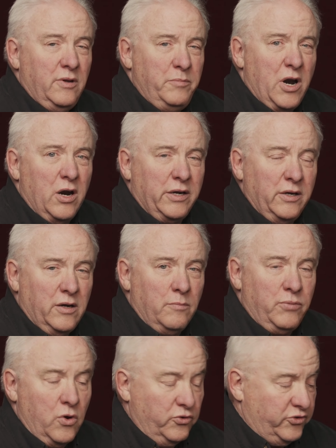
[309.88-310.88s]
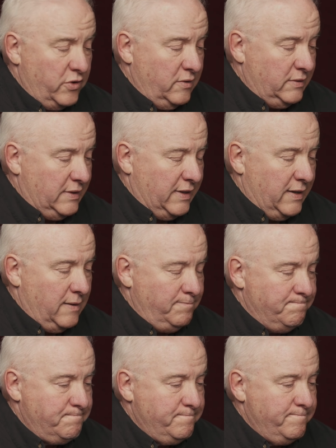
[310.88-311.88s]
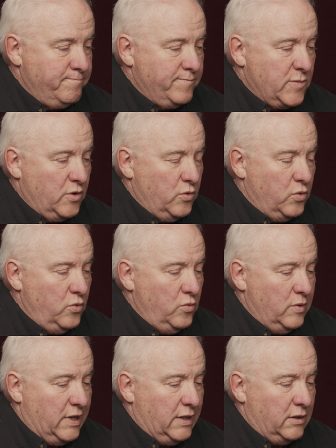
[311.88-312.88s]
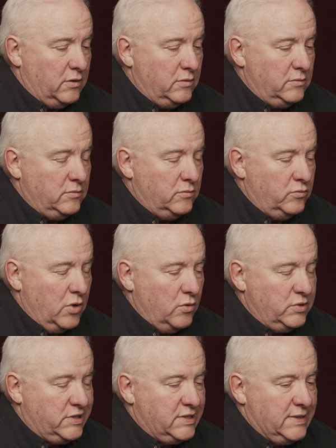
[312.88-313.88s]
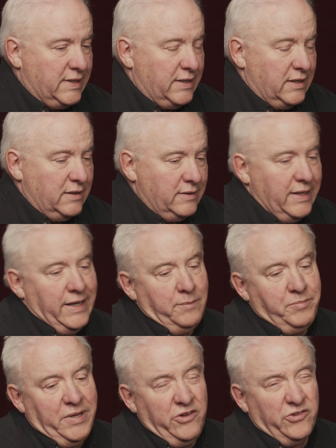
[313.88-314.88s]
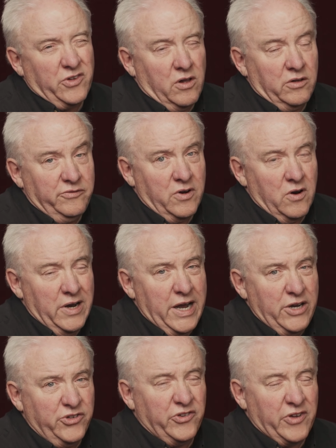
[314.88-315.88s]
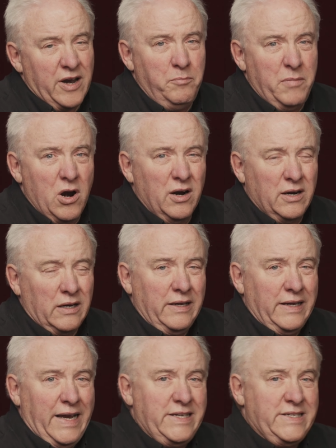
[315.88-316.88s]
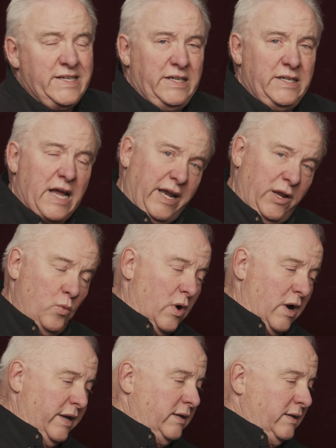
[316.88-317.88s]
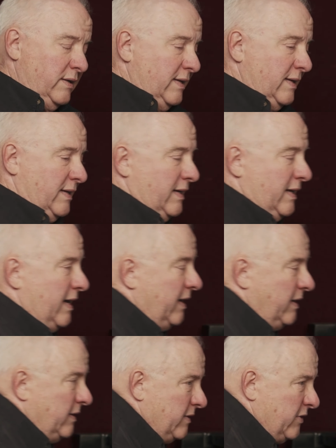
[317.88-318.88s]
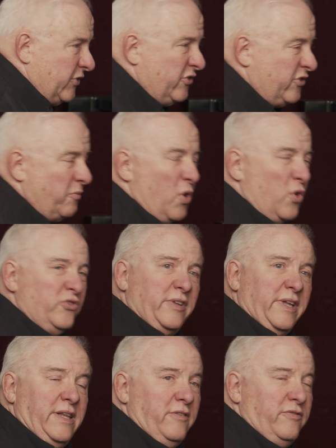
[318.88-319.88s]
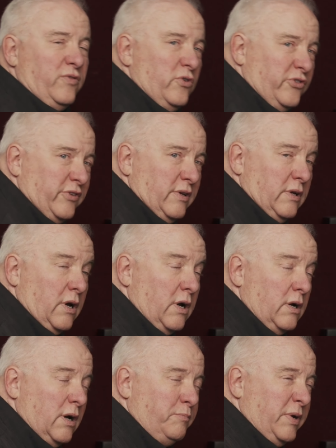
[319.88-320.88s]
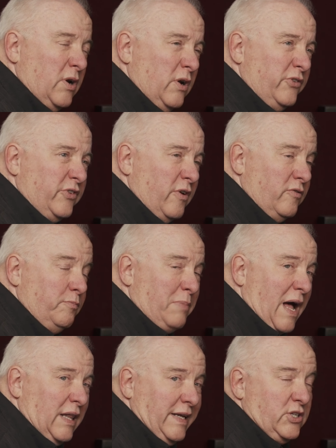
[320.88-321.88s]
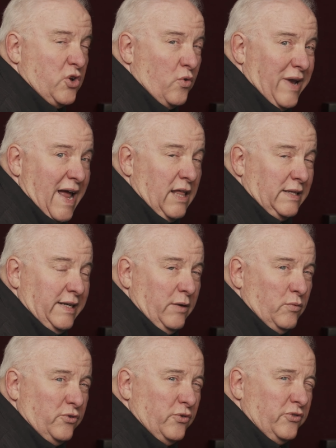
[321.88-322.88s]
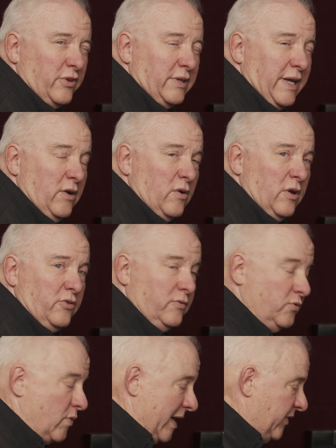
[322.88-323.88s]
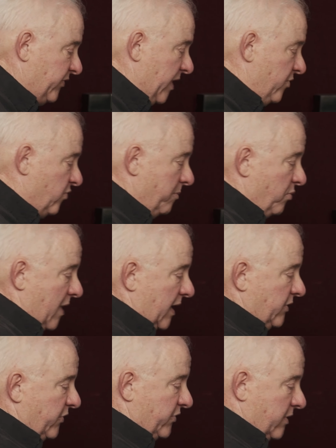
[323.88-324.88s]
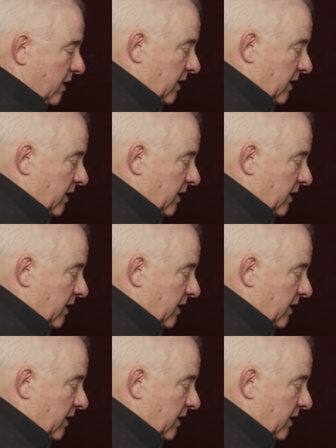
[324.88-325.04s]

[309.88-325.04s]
American composer, who wrote a piece called Variations on America in 1891. And this is supposedly the first appearance of polytonality, which was a later 20th century practice.